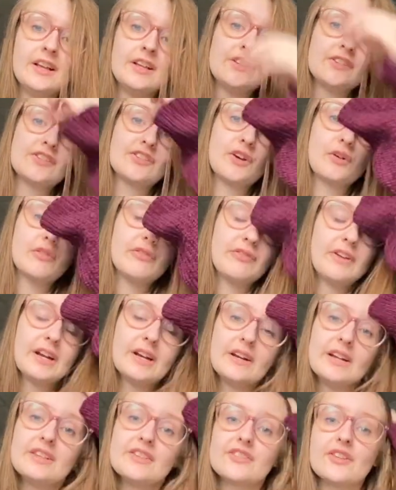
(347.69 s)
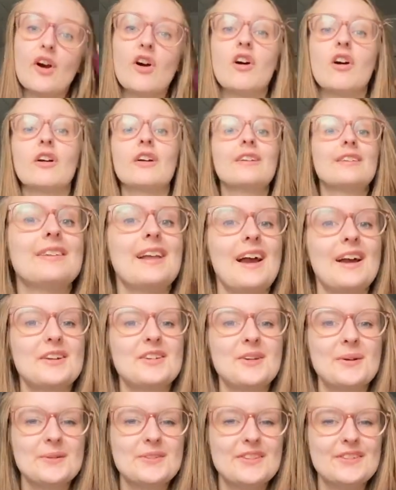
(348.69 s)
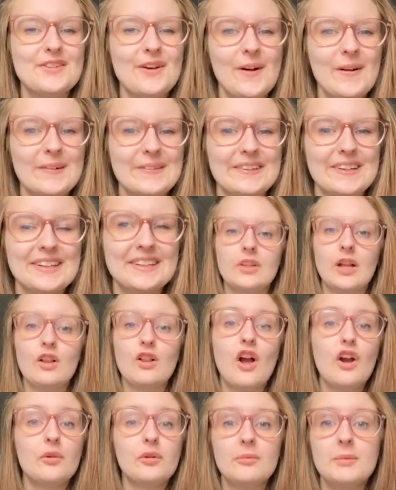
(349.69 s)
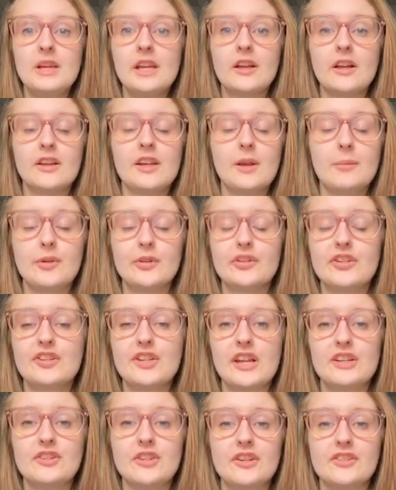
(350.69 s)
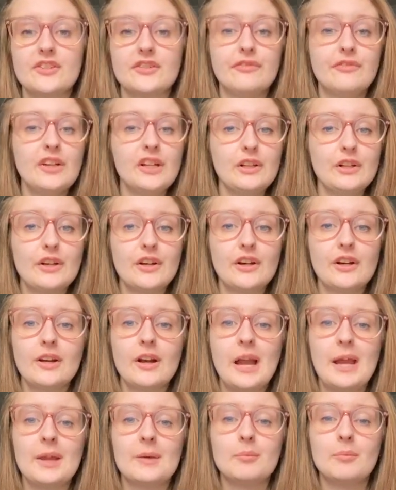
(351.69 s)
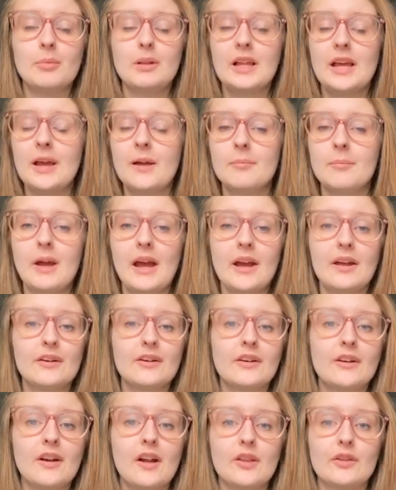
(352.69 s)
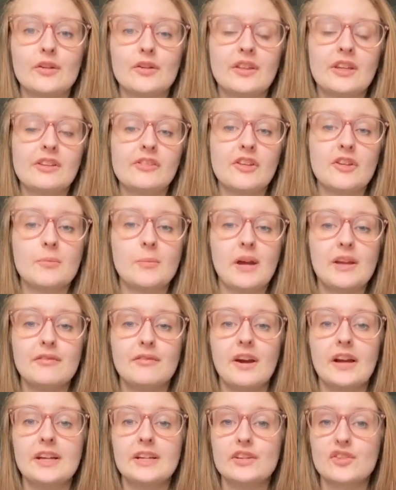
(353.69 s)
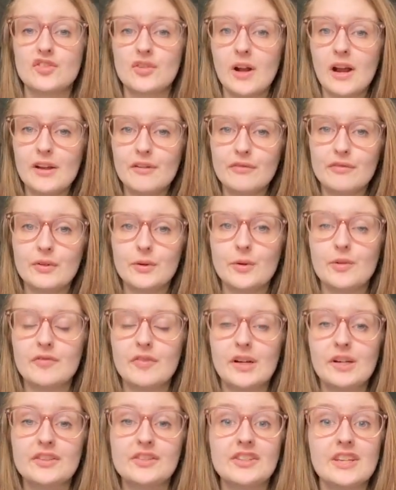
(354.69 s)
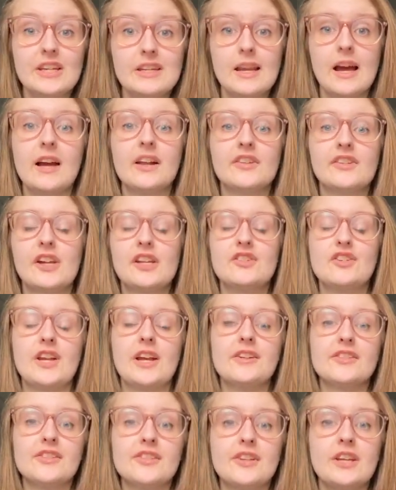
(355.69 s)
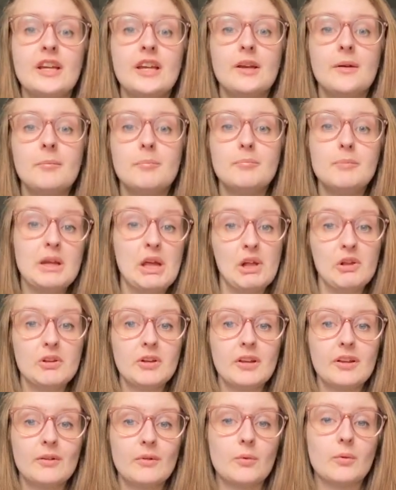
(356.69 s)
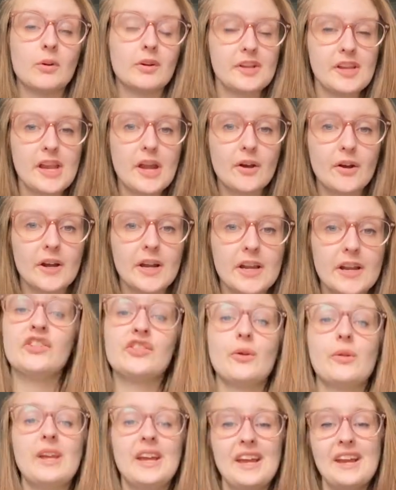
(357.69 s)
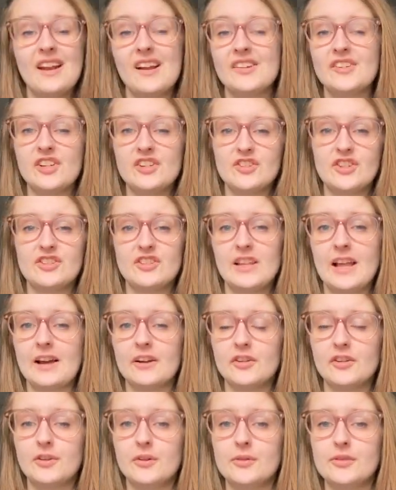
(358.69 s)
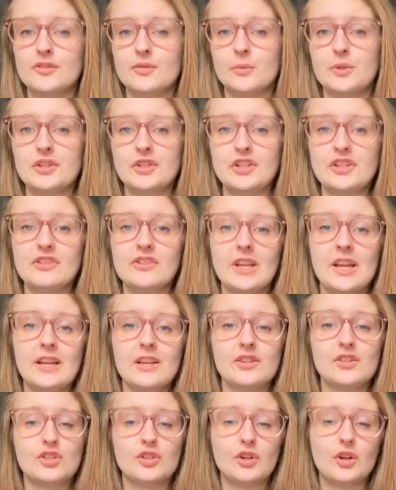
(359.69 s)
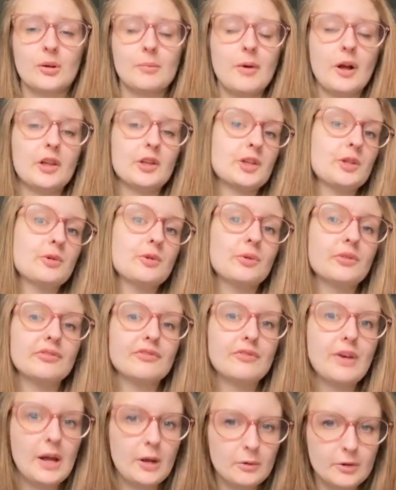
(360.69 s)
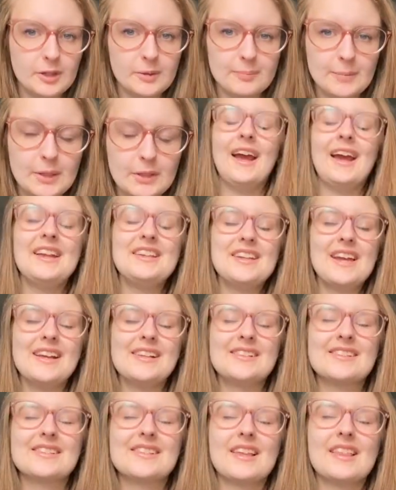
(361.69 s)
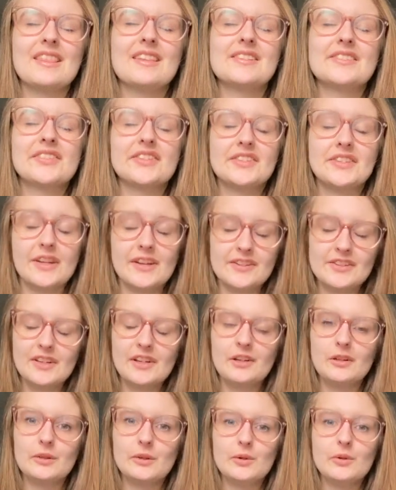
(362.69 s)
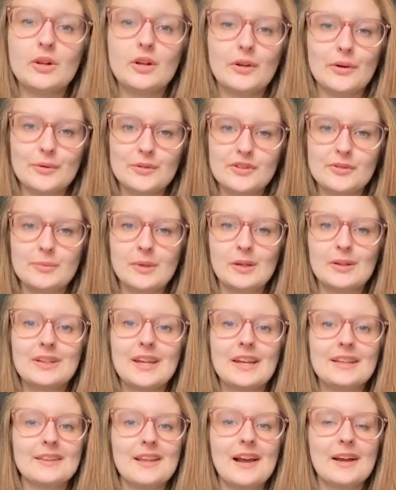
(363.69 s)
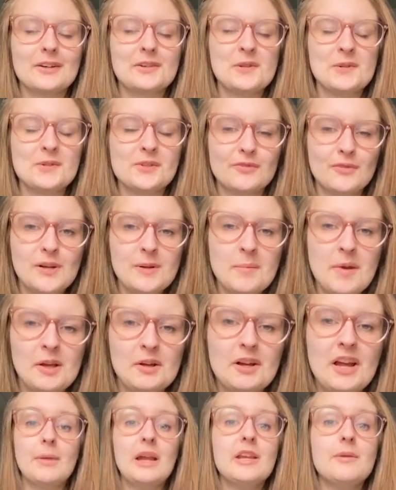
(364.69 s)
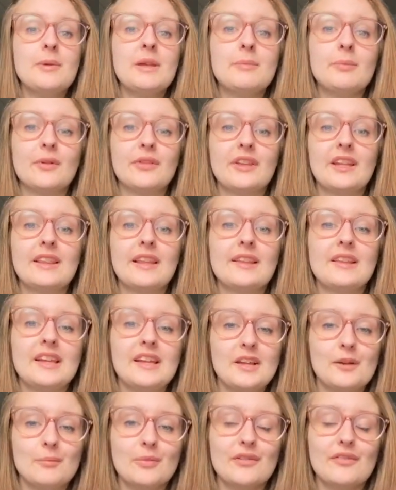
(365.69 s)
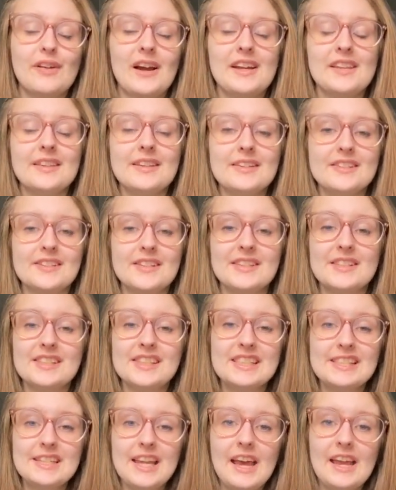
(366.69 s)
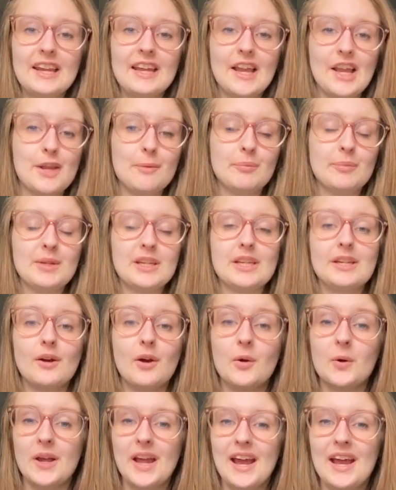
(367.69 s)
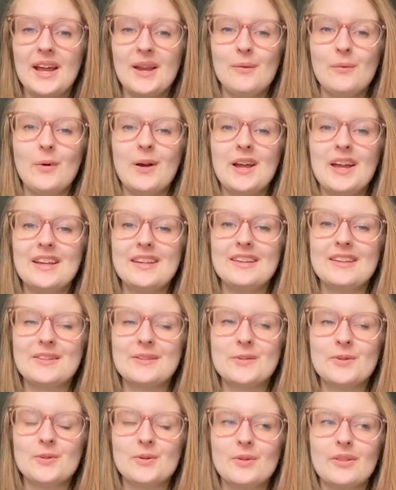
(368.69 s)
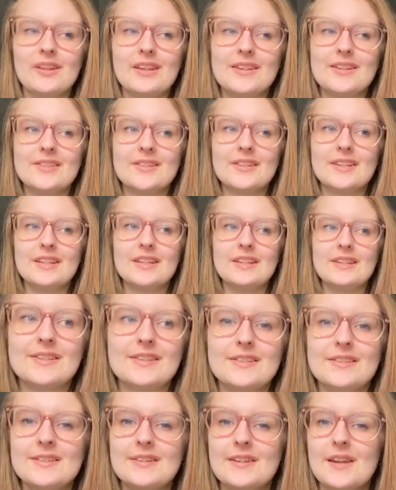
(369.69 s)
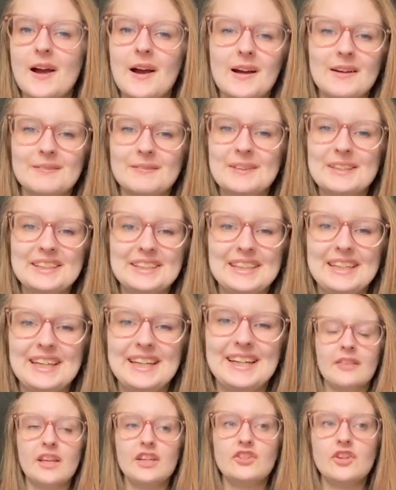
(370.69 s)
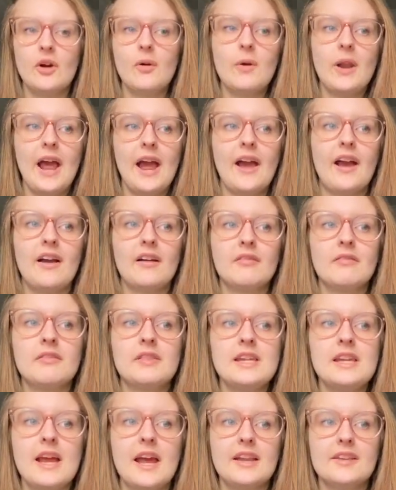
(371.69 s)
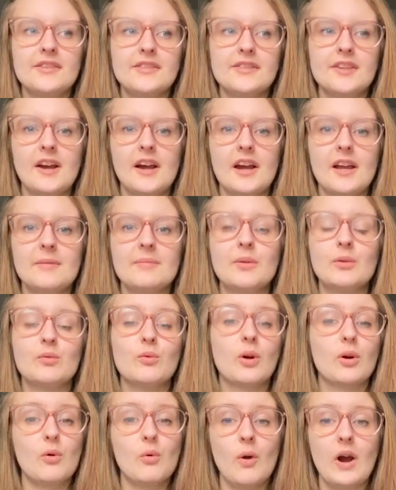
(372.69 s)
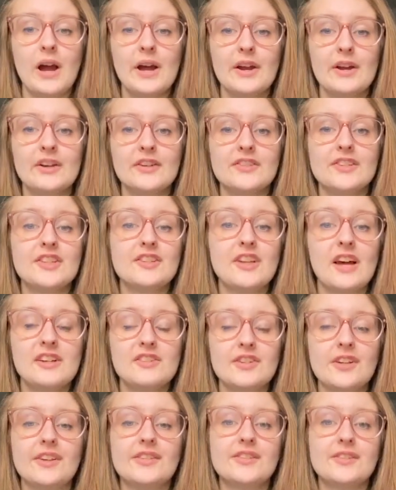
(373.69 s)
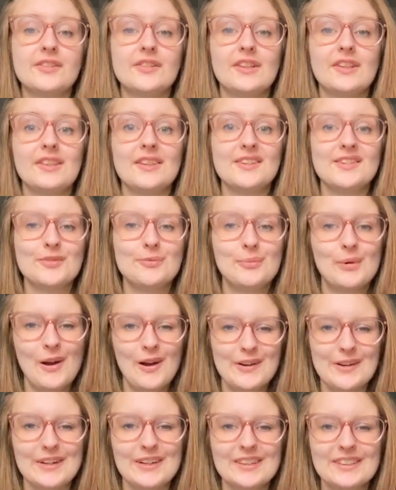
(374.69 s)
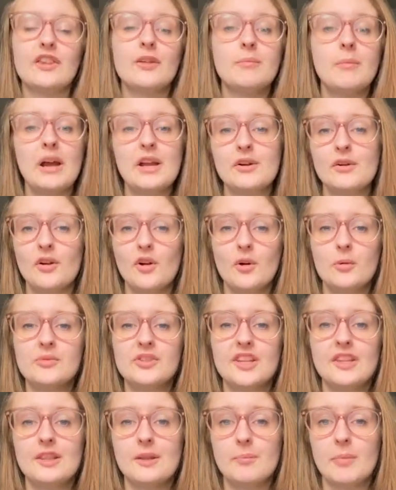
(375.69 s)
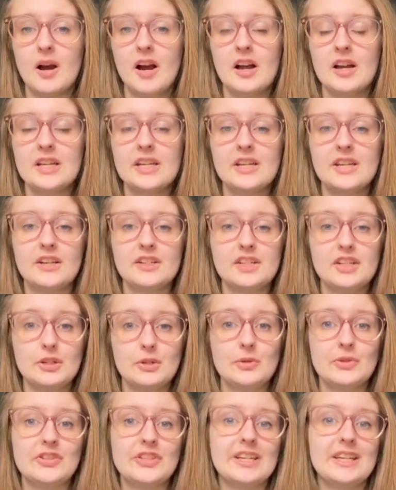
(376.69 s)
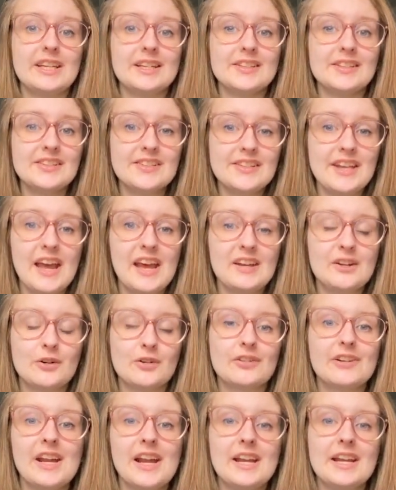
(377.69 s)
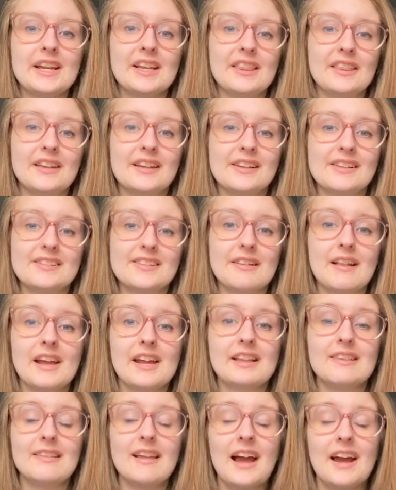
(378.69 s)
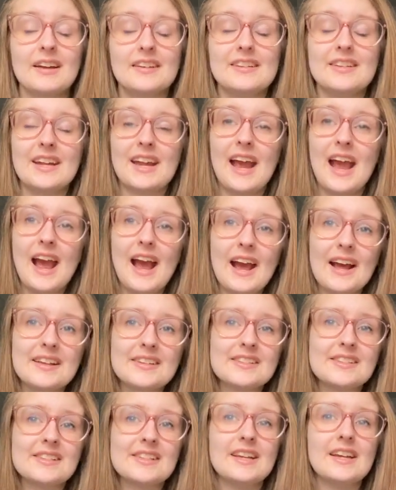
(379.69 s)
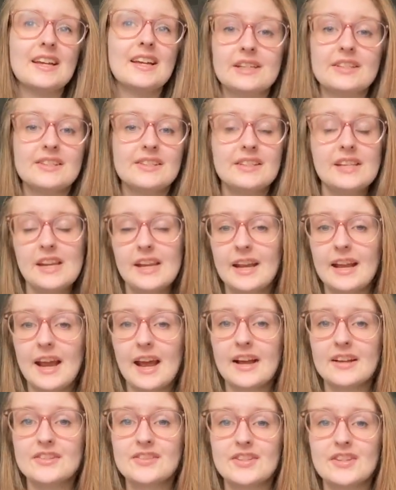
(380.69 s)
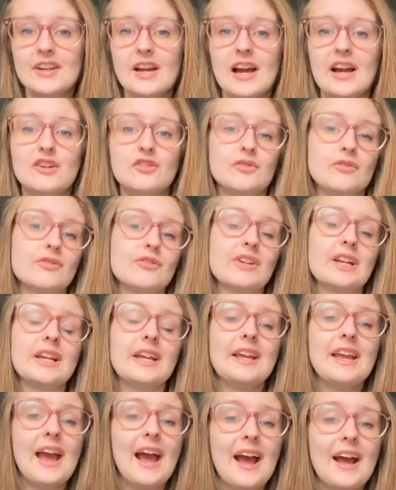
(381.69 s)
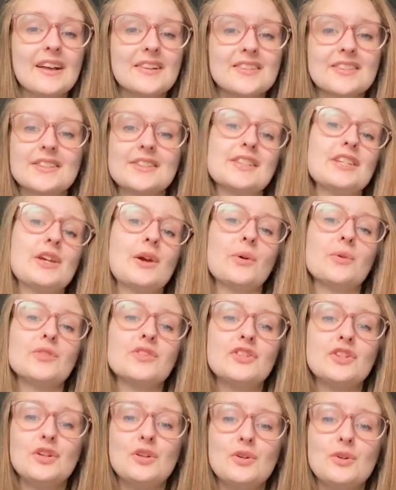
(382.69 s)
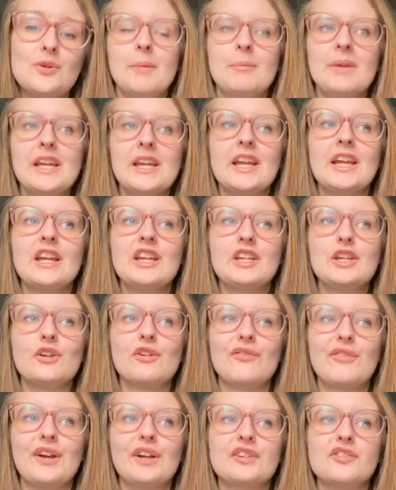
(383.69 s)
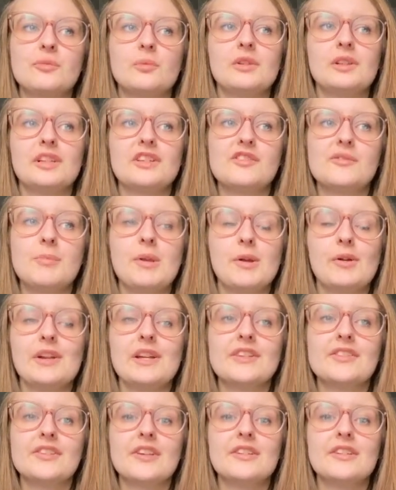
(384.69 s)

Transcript: So ferrets are lactose intolerant. Along with being unable to digest filler and plant matter, other things that you might find in dry food, ferrets cannot digest milk or dairy. So they cannot digest lactose, which is a sugar molecule found in milk. And yes, this does include goat's milk and lactose-free milk. Many people think that they can provide this instead and it be okay, when the truth is, it's not really. They don't have the enzyme required to digest this product. The microbes in the body use it instead, creating things like lactic acid, acetic acid, hydrogen gas, CO2, meaning your ferrets will experience